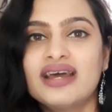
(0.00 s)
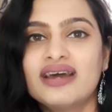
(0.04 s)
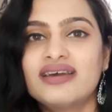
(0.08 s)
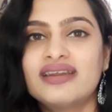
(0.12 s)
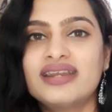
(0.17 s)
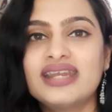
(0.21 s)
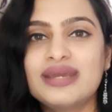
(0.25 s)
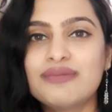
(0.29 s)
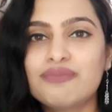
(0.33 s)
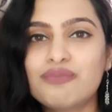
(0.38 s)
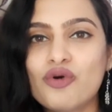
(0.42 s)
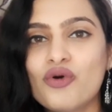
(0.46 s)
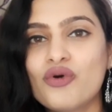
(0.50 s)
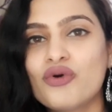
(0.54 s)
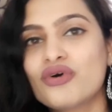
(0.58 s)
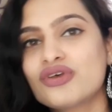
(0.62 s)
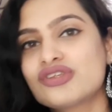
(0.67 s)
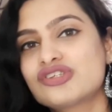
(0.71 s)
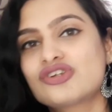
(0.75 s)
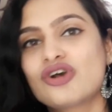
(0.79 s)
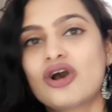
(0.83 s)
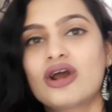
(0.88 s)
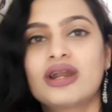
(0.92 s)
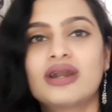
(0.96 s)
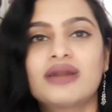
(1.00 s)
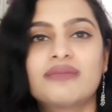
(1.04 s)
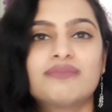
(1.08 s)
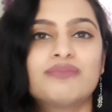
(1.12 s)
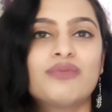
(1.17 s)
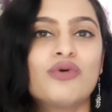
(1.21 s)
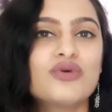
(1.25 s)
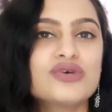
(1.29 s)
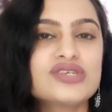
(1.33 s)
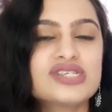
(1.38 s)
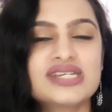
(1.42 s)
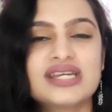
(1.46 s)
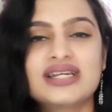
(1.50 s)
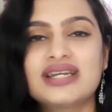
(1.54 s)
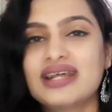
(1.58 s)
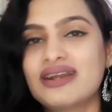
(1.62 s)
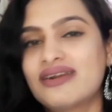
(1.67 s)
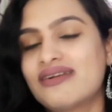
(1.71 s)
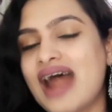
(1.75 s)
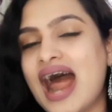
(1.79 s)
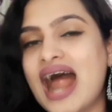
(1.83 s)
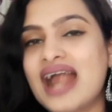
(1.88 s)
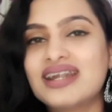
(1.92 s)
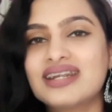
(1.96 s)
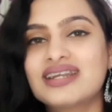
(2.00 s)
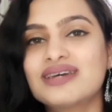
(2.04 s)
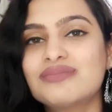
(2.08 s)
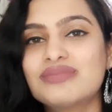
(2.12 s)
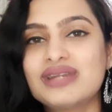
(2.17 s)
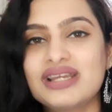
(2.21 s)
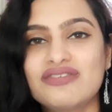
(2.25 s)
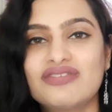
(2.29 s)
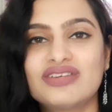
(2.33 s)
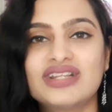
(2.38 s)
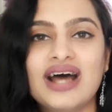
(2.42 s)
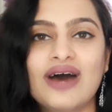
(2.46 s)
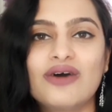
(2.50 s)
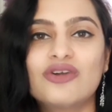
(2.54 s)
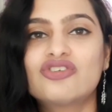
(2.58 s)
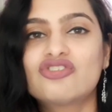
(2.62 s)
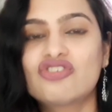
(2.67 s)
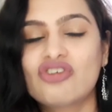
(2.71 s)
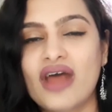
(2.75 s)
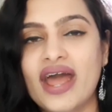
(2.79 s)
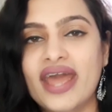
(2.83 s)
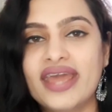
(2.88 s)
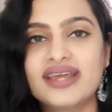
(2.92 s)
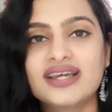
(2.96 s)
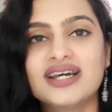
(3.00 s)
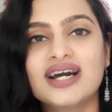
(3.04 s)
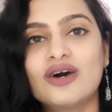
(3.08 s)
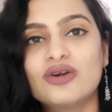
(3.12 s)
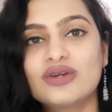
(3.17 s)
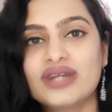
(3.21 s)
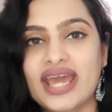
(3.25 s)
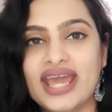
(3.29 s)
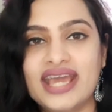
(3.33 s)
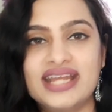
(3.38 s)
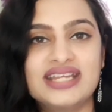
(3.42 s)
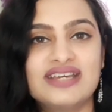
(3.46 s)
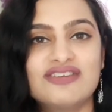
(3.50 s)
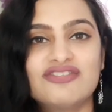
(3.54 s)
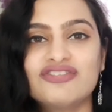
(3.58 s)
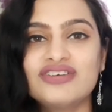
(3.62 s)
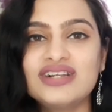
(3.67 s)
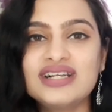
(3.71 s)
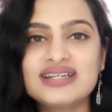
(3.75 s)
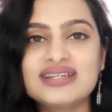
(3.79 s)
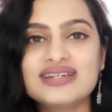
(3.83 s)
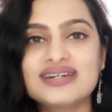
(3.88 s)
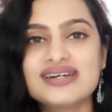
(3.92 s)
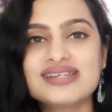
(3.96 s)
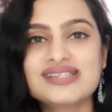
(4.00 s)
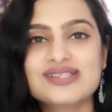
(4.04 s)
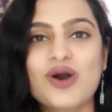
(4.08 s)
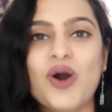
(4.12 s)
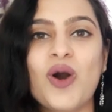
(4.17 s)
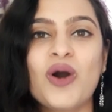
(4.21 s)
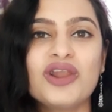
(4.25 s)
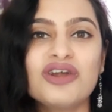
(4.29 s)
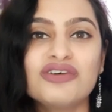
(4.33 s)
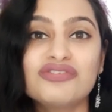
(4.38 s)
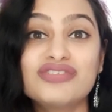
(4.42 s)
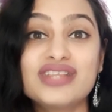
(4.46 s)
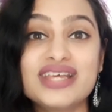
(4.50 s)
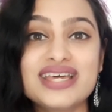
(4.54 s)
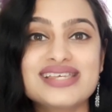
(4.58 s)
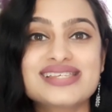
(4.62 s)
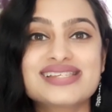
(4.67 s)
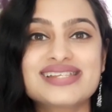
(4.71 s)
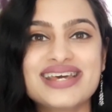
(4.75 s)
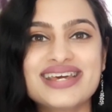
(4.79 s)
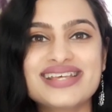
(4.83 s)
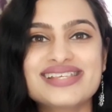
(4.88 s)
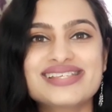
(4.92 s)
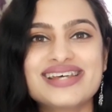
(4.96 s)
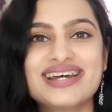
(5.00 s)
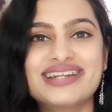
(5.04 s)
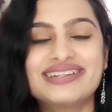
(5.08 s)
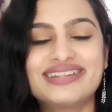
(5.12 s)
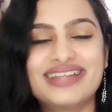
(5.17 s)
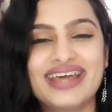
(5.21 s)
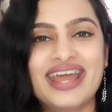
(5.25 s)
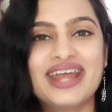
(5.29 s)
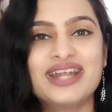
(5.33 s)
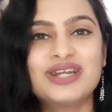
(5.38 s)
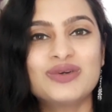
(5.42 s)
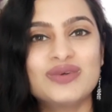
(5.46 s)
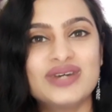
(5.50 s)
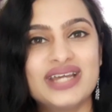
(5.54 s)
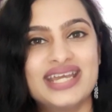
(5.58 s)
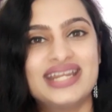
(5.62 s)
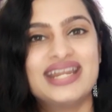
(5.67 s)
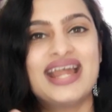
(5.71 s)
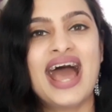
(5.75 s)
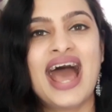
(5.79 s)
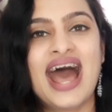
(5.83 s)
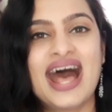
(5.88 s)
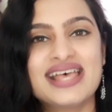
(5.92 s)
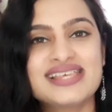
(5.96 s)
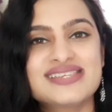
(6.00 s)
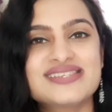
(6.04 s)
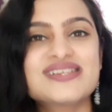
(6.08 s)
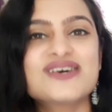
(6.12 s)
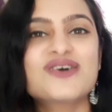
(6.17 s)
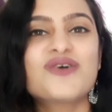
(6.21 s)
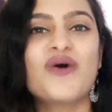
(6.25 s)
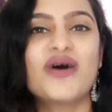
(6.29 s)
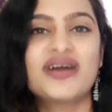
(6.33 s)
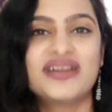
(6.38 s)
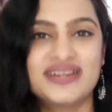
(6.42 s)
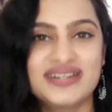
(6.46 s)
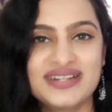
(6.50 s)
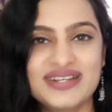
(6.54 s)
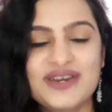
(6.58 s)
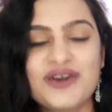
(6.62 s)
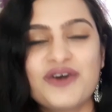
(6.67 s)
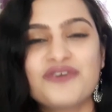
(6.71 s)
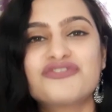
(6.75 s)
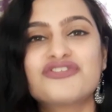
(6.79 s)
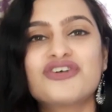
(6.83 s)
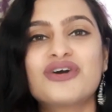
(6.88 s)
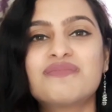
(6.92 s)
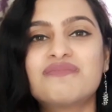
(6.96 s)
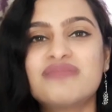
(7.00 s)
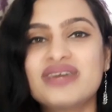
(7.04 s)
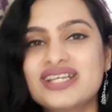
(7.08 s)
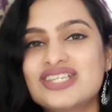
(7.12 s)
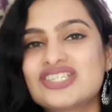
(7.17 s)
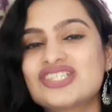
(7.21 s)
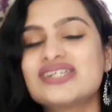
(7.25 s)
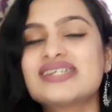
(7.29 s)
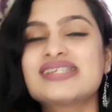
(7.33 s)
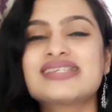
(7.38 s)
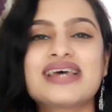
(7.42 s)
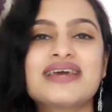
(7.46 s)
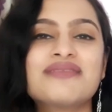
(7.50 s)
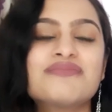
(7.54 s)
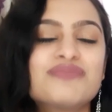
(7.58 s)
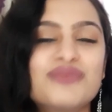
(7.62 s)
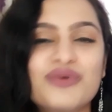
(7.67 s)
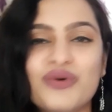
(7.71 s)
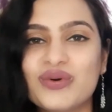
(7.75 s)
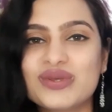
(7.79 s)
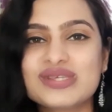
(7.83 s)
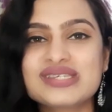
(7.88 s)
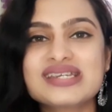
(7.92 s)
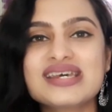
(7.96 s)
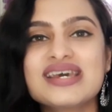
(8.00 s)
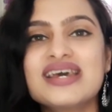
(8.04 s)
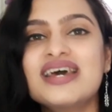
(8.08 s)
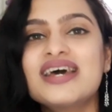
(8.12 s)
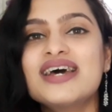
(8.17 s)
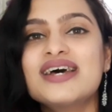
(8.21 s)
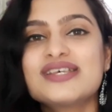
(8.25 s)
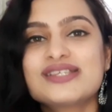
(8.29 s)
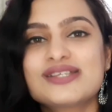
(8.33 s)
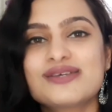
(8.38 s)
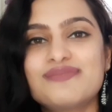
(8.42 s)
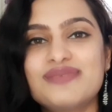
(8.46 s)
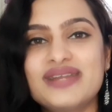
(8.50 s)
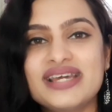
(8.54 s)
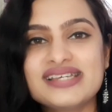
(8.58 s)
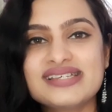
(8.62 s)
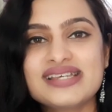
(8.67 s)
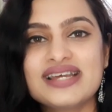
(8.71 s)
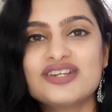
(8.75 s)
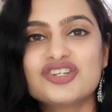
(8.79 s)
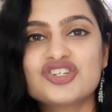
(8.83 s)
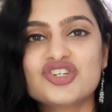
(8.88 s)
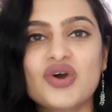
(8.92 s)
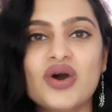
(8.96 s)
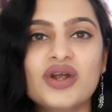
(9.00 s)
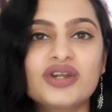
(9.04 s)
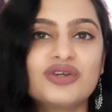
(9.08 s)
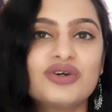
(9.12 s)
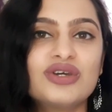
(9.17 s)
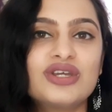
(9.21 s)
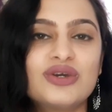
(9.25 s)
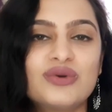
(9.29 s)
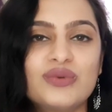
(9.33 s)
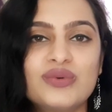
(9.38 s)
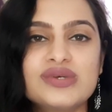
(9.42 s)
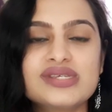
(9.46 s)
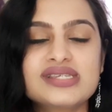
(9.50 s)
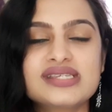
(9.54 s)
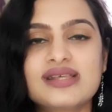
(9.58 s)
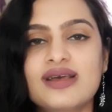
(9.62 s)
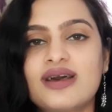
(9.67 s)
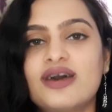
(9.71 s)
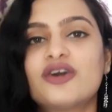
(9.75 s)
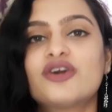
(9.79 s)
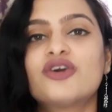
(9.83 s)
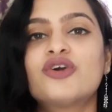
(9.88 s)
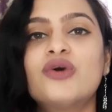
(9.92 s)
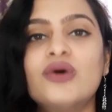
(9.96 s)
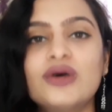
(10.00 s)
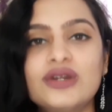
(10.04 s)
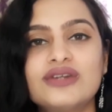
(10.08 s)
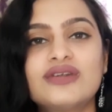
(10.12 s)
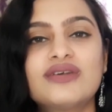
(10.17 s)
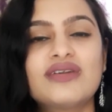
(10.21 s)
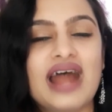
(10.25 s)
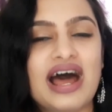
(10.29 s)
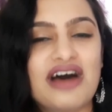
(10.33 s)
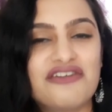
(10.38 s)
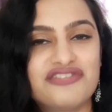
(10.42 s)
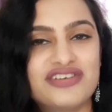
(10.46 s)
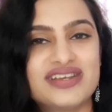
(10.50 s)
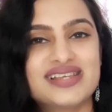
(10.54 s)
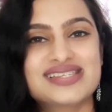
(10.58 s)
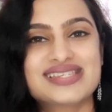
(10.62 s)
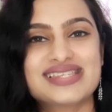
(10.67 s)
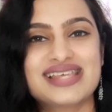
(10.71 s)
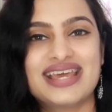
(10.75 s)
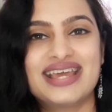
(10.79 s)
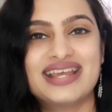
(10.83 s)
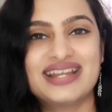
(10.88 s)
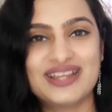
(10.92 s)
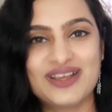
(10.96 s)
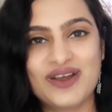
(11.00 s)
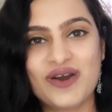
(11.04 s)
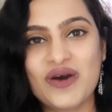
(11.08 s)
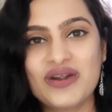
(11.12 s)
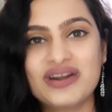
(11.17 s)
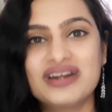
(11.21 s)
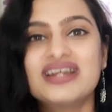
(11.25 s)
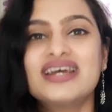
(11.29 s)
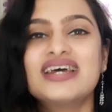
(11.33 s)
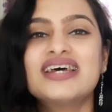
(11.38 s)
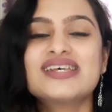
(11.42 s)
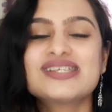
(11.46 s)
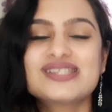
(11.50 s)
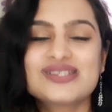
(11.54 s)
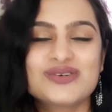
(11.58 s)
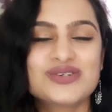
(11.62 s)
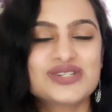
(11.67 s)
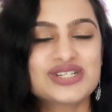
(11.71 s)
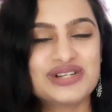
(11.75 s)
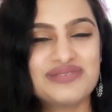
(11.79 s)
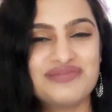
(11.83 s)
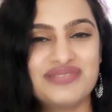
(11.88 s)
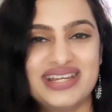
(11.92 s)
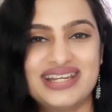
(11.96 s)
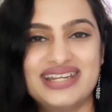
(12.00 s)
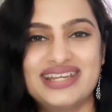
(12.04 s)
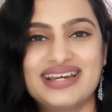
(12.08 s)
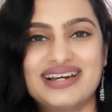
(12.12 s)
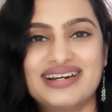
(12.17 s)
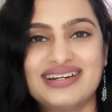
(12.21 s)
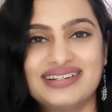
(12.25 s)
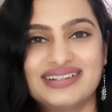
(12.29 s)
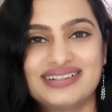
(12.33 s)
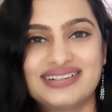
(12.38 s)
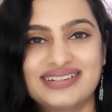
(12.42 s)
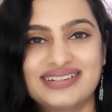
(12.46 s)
repost or post it randomly without trying out any filters. All of these things are there to enhance the quality of your pictures and posts. So please ensure to use good graphics in your social media.